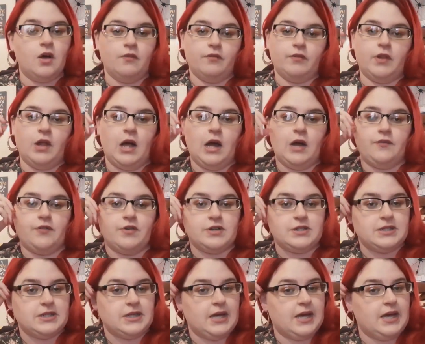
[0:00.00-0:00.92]
vlog for
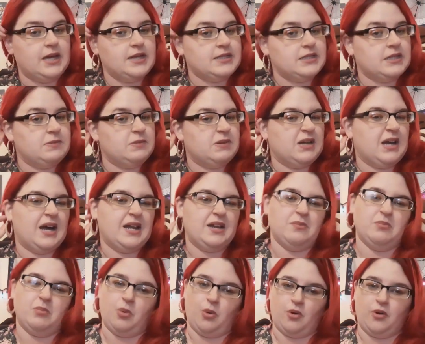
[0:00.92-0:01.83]
today is going to be kind
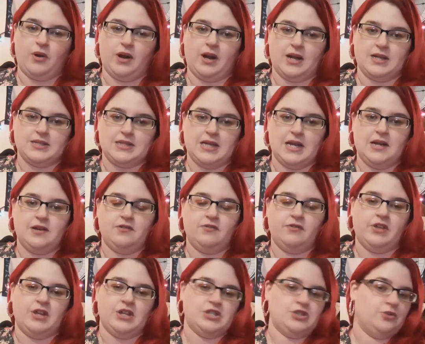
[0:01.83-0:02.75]
of boring because I didn't
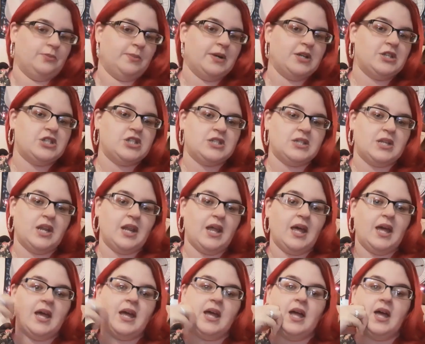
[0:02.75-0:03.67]
really do much
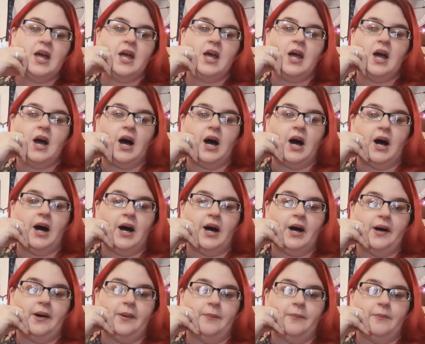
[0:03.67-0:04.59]
today.
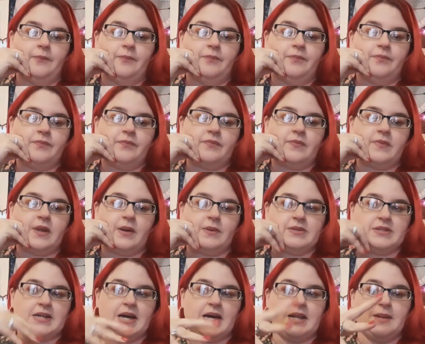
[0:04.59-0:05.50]
Um, I
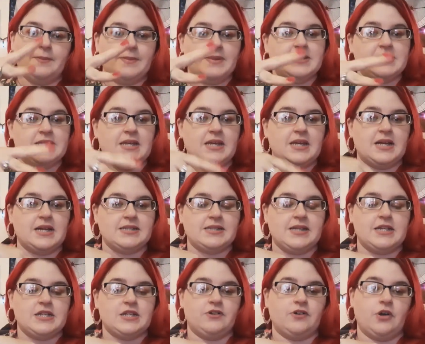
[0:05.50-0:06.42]
was kind of busy because
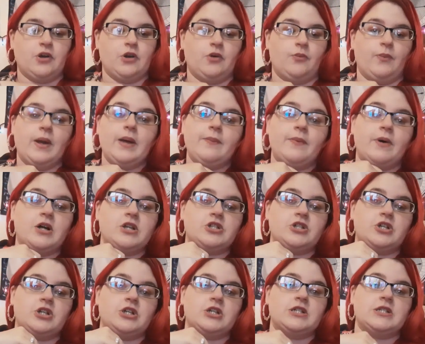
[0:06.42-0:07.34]
I had to go to Weight
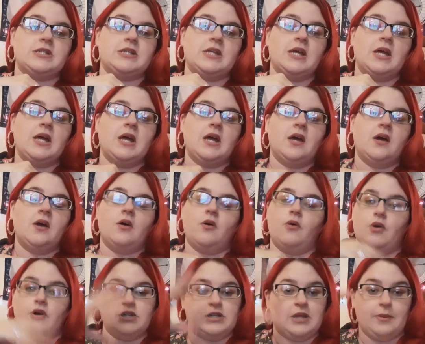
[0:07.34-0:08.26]
Watchers
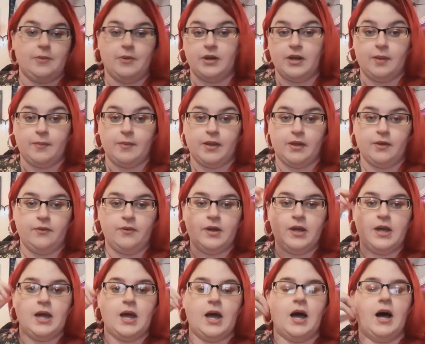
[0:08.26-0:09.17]
or WW.
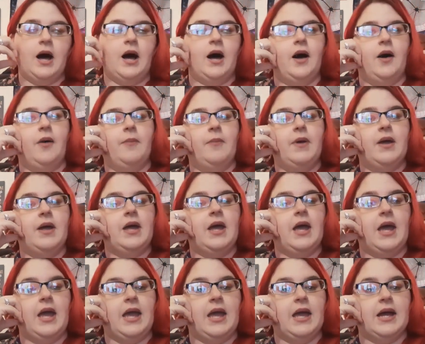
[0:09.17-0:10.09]
Um,
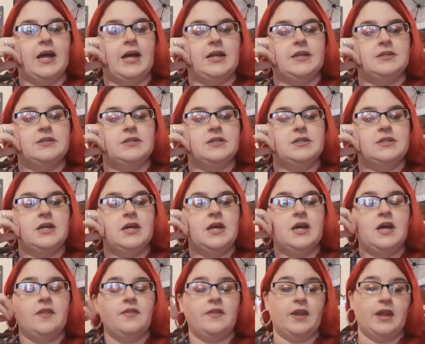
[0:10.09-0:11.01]
and
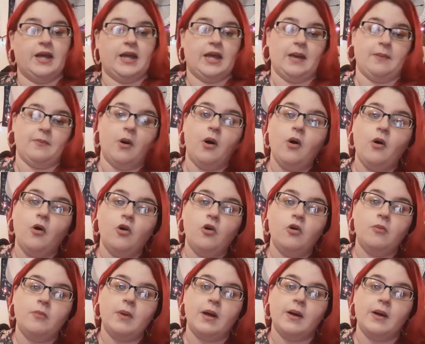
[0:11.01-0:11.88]
then I came home,